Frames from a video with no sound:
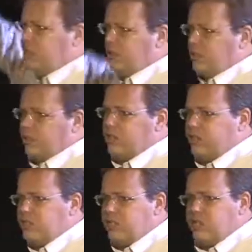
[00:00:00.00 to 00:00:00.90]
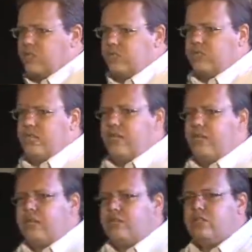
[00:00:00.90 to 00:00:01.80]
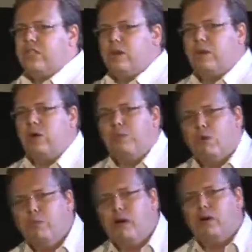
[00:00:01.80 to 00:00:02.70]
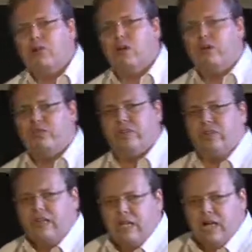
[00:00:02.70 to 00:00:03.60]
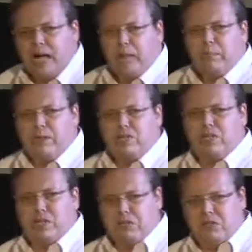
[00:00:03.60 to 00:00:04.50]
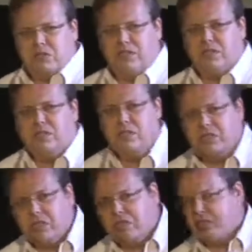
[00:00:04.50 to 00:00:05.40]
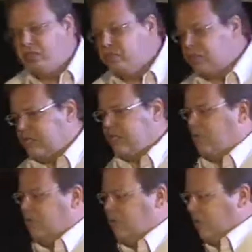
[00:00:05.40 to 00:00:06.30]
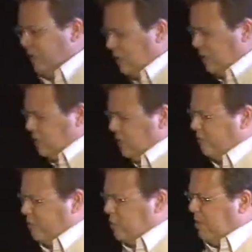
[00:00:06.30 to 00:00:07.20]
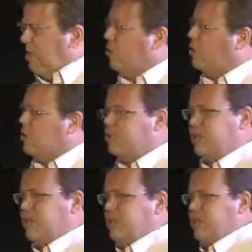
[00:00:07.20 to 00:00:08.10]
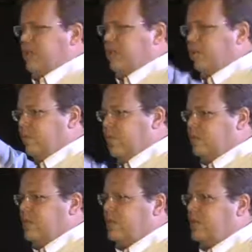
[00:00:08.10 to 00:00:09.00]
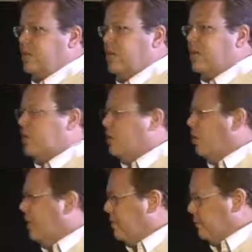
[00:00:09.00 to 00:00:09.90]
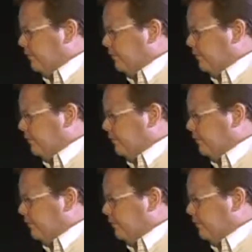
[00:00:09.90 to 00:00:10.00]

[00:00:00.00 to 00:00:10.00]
seen a lot of statistics today and yesterday about mobile growth and iPad sales and tablet sales and growth so everybody knows that you know it's here to stay, it's growing.